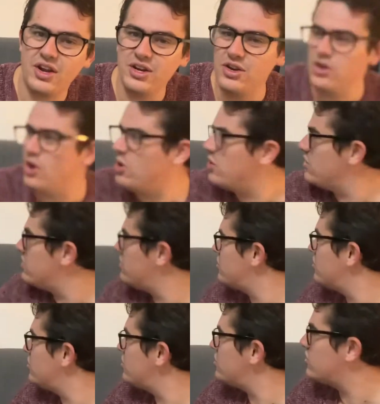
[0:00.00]

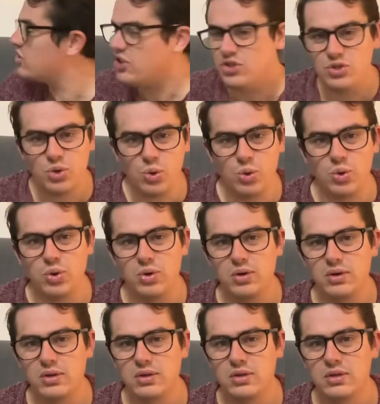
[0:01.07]
notice just a
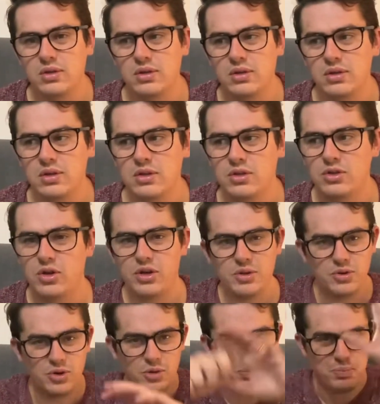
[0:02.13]
door. Not
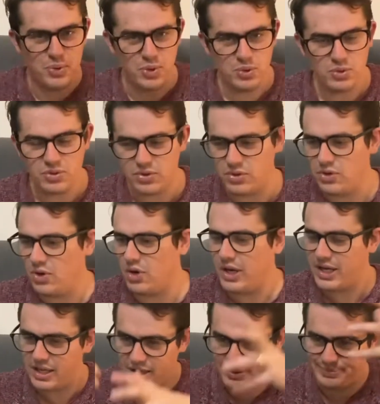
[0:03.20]
a booth, not
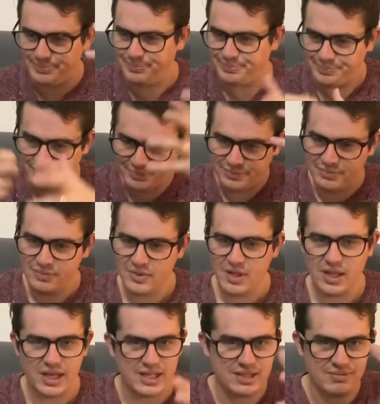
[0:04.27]
like a
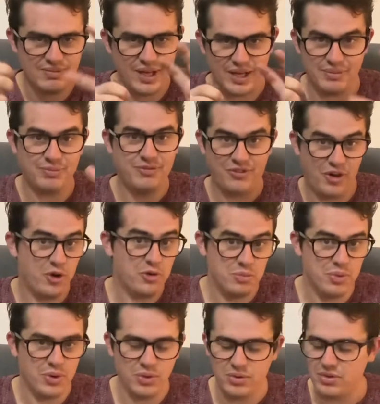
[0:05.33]
phone
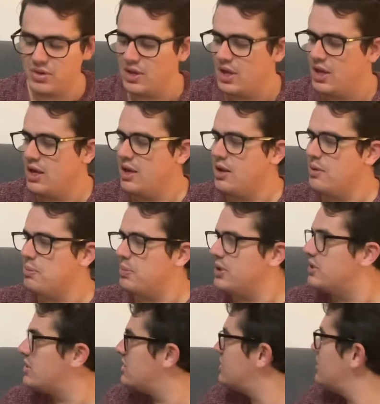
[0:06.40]
booth, but
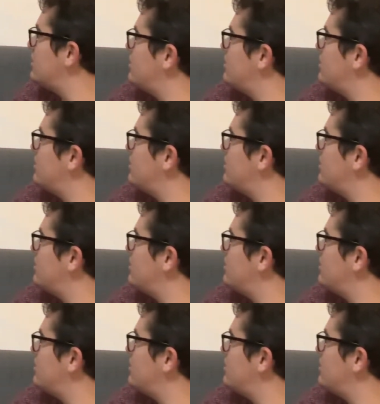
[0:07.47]
just